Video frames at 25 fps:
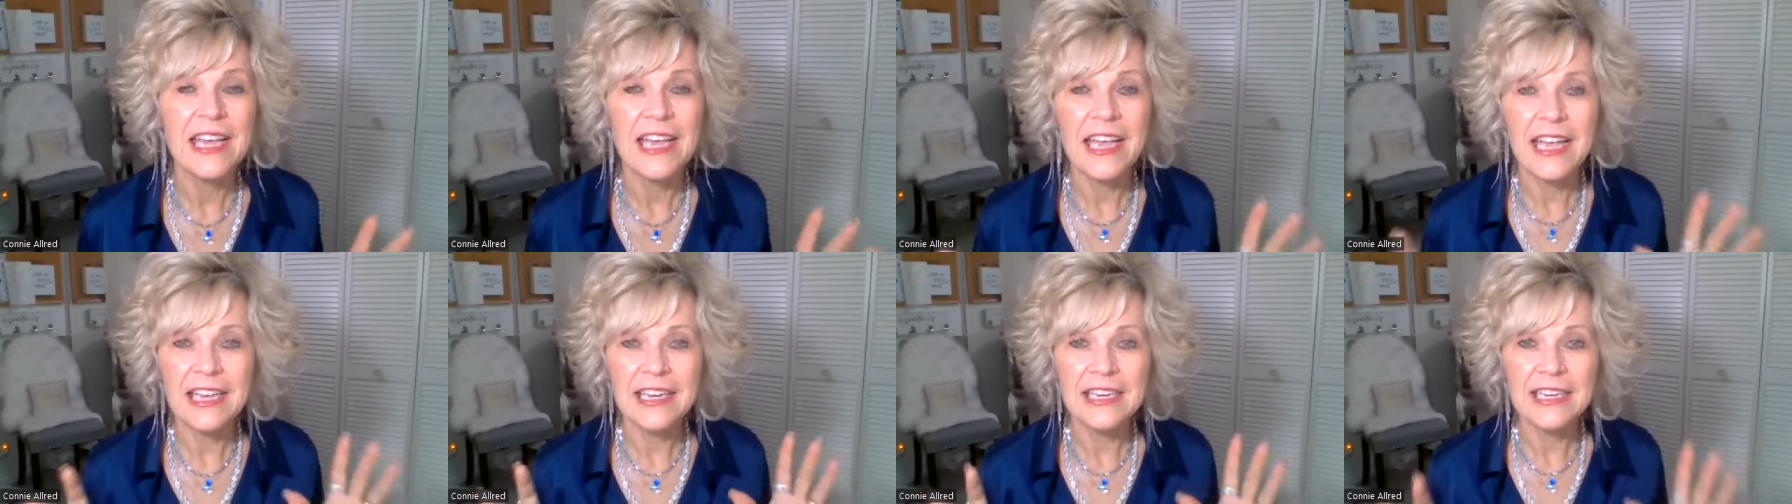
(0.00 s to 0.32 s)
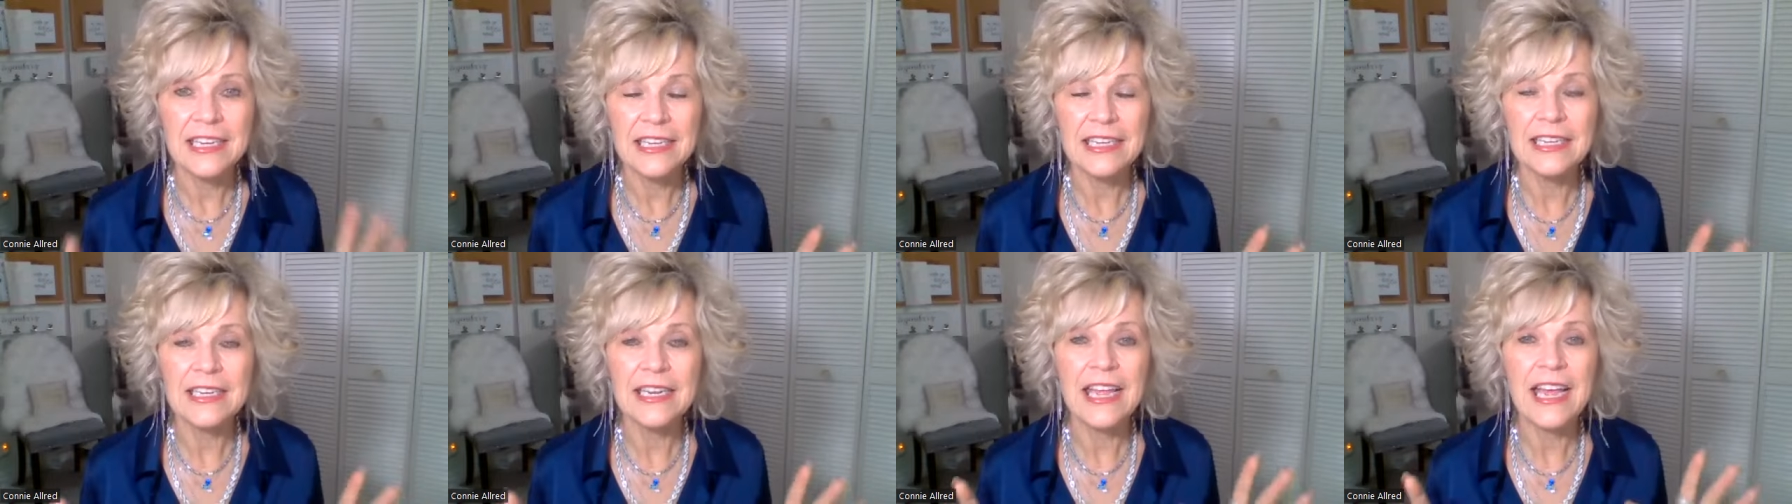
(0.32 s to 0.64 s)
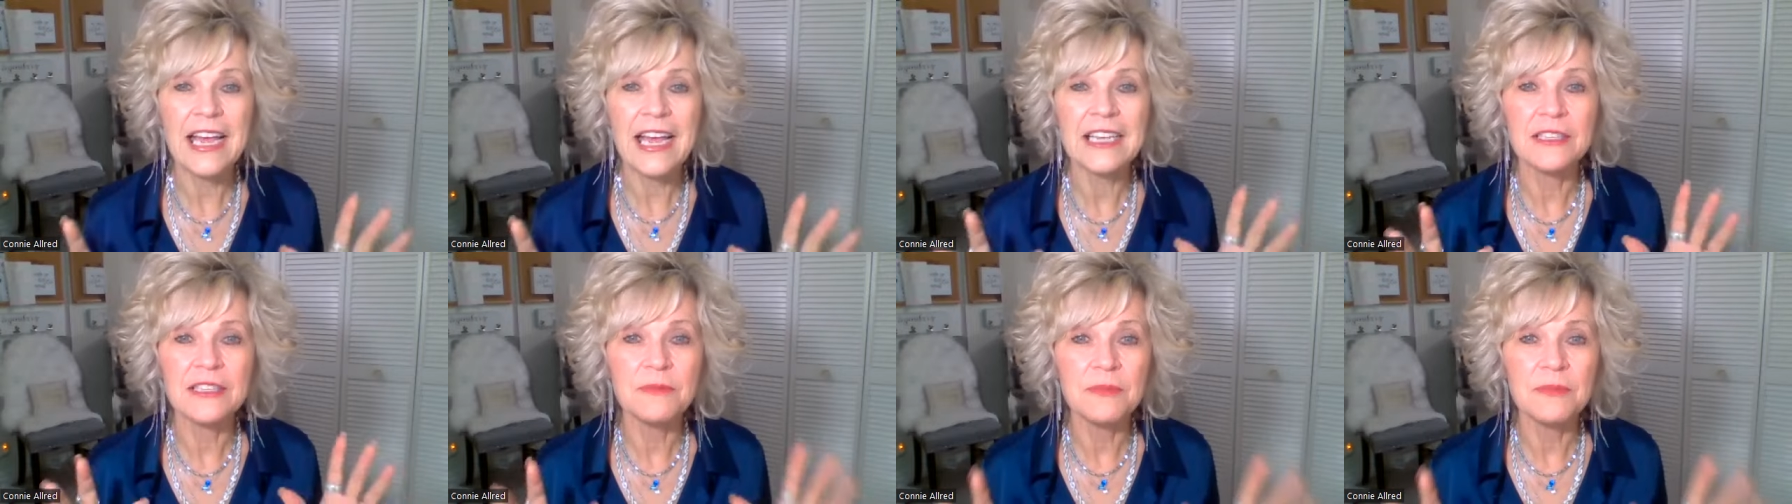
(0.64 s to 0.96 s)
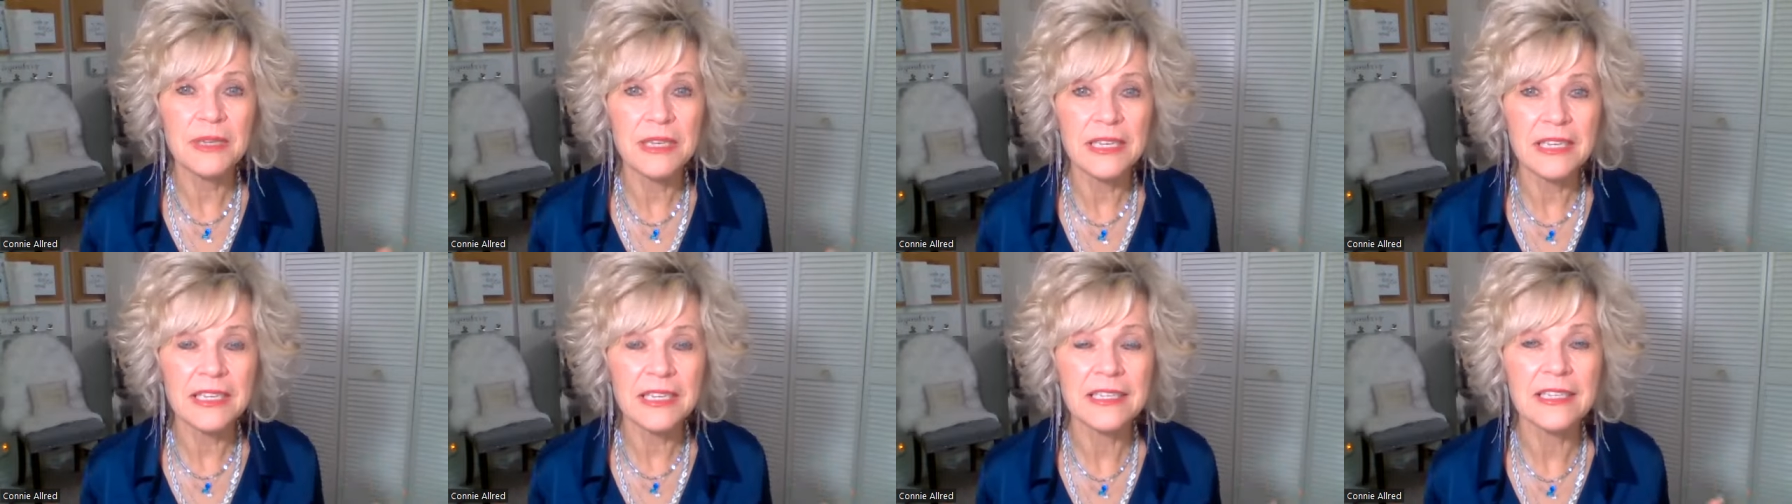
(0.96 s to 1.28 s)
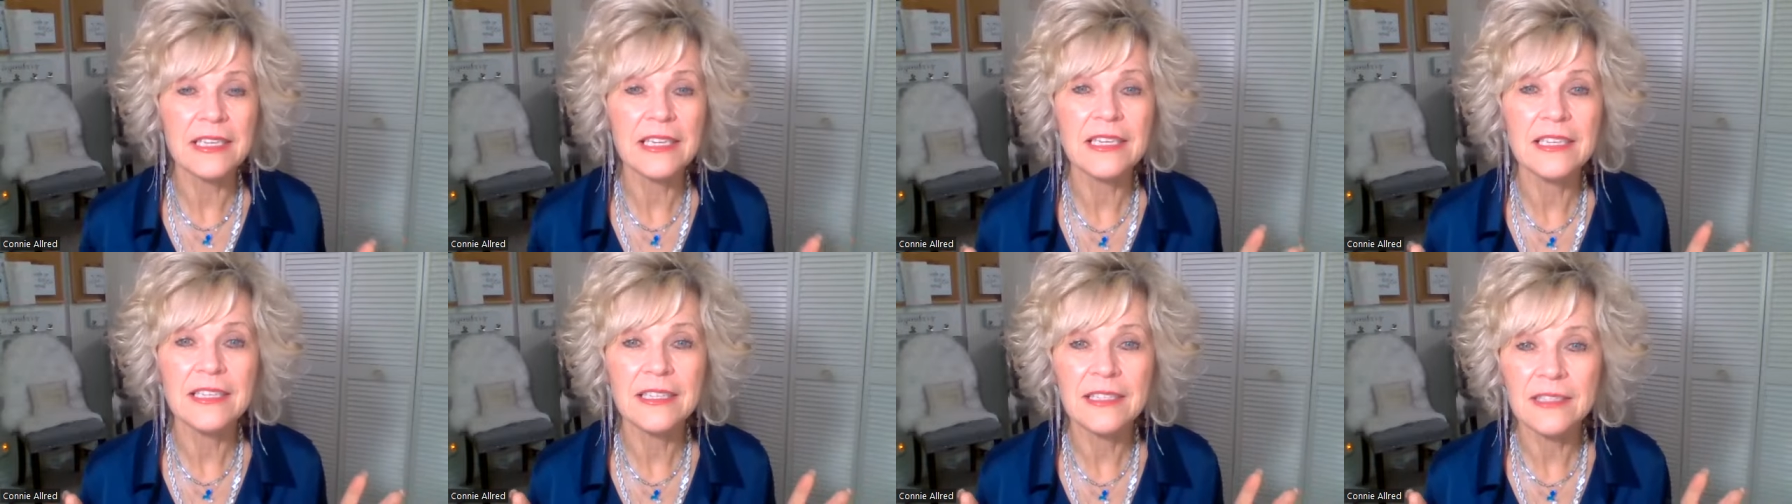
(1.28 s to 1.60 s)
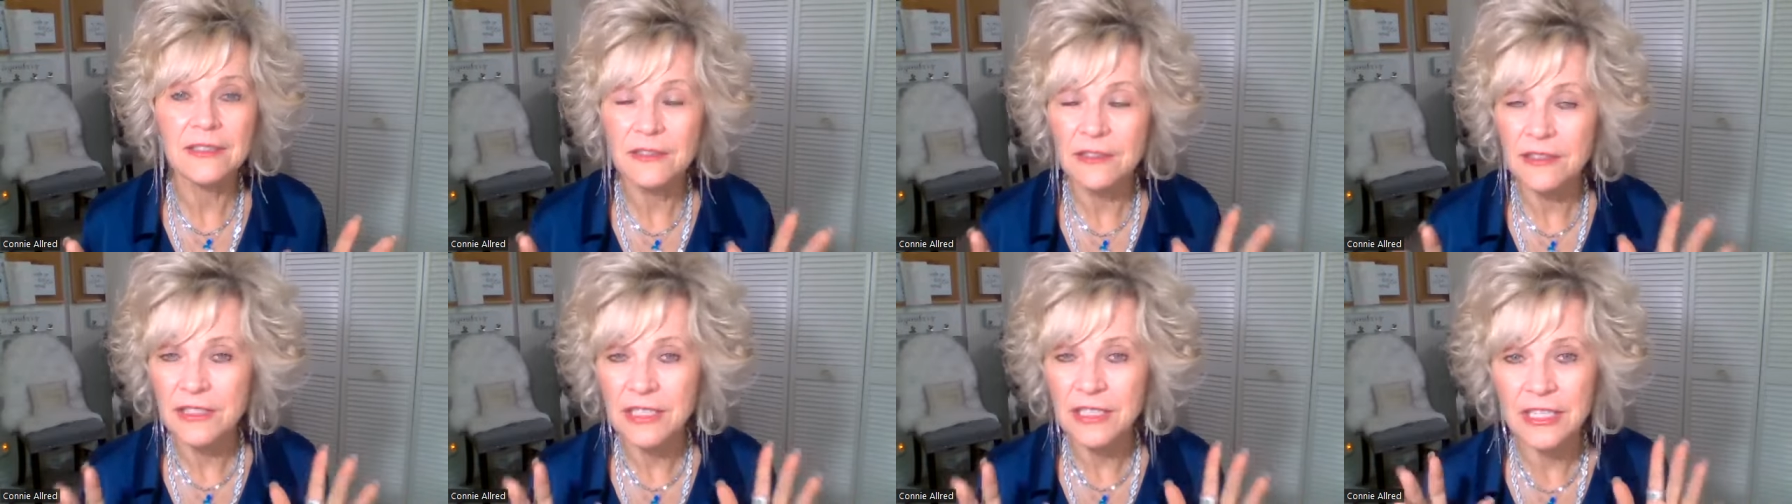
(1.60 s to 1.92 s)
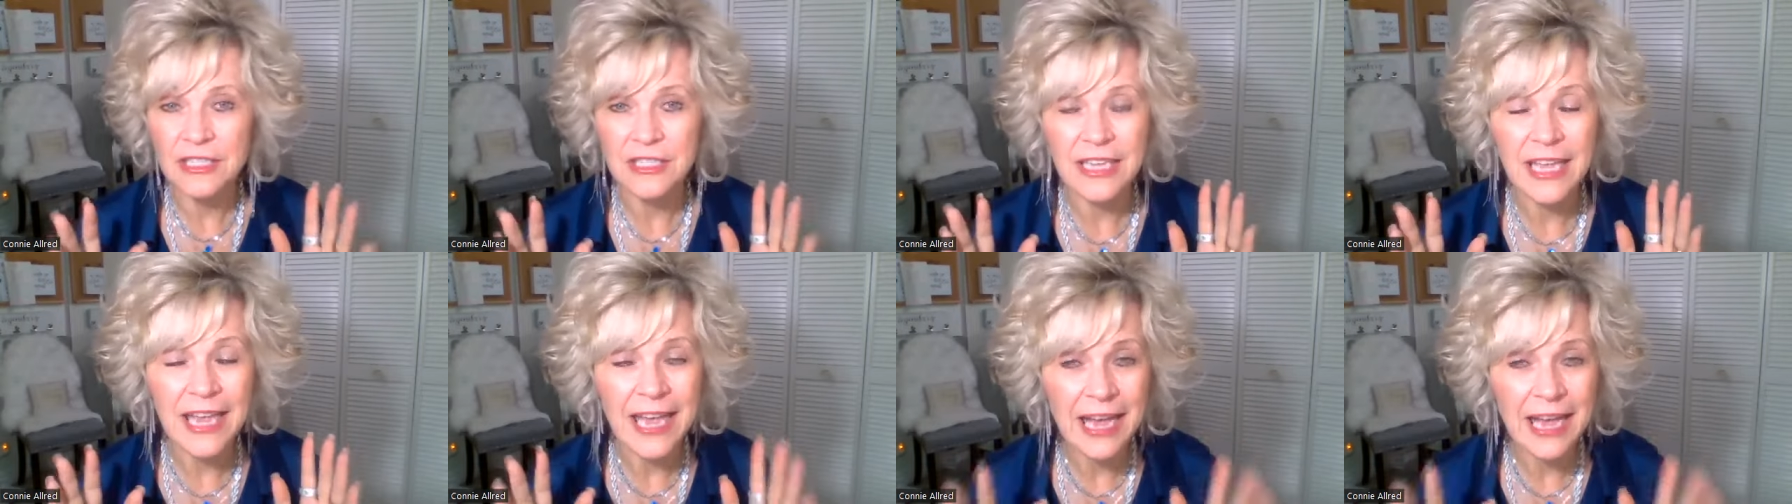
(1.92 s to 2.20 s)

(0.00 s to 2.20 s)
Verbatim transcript: And it has been just